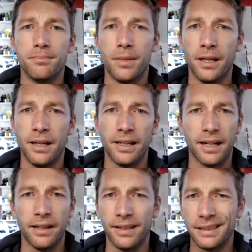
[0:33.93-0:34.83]
And any
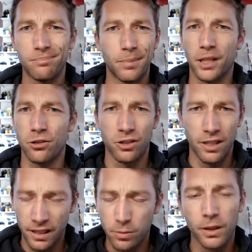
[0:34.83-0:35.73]
kind of like pictures or
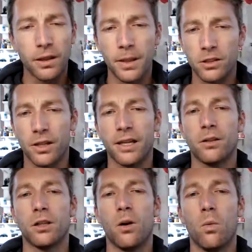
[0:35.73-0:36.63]
anything is pretty limited. So I think
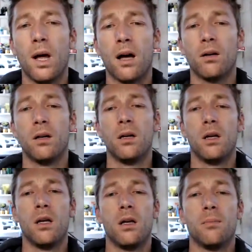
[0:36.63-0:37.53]
it'll go well.
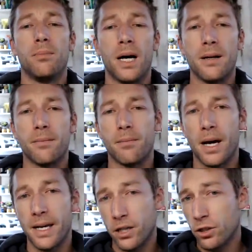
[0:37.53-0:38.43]
But
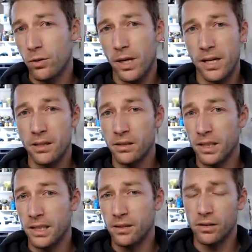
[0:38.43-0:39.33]
my issue is
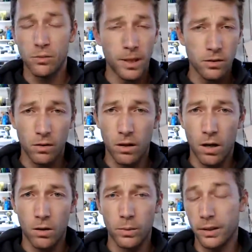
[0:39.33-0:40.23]
it's been so
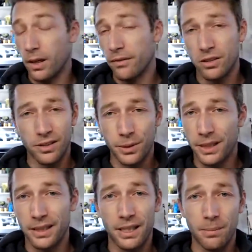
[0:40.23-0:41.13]
long. We
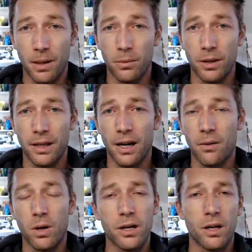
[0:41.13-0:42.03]
didn't keep up with it. I
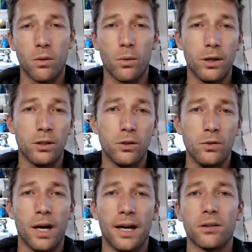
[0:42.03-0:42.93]
want to know what you
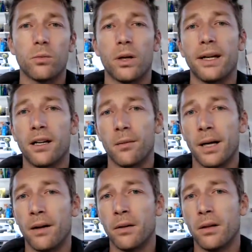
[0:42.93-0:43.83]
guys want to hear
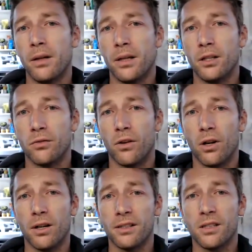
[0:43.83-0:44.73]
about as
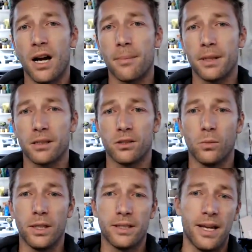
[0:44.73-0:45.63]
far as topics. So
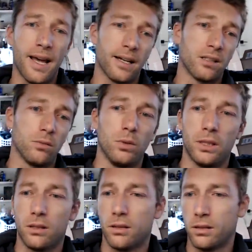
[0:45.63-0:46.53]
what techs,
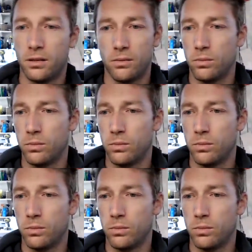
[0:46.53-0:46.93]
what's